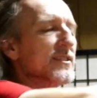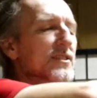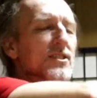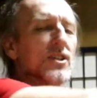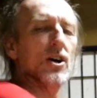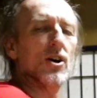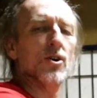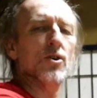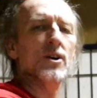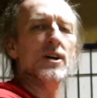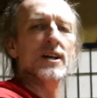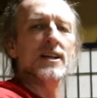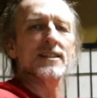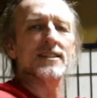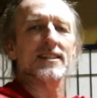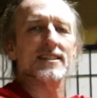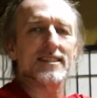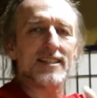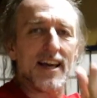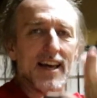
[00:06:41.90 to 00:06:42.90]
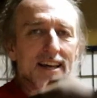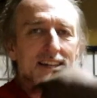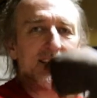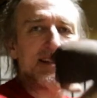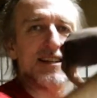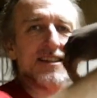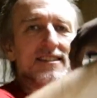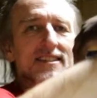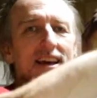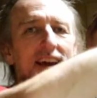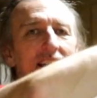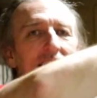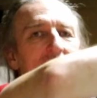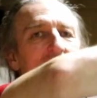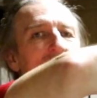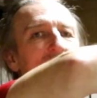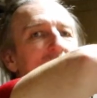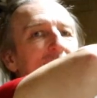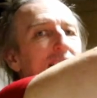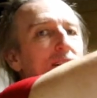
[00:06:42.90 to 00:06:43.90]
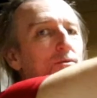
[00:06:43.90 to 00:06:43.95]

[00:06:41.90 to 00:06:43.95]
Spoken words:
So to take this hand